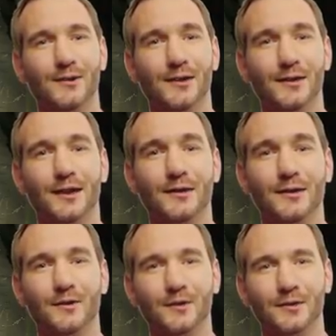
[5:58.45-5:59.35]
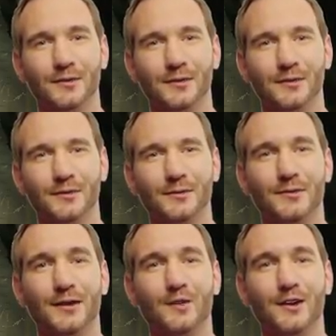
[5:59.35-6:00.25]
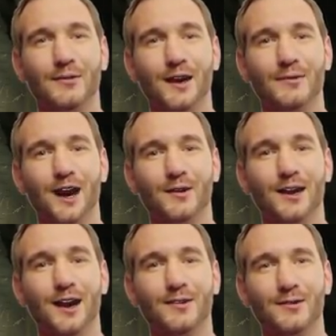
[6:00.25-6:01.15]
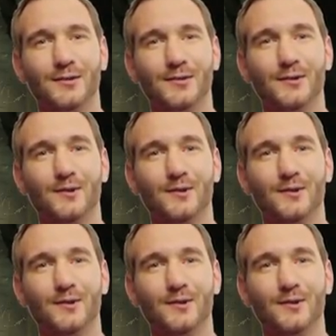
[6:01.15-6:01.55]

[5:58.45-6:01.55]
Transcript: and the other lamb you shall offer at twilight.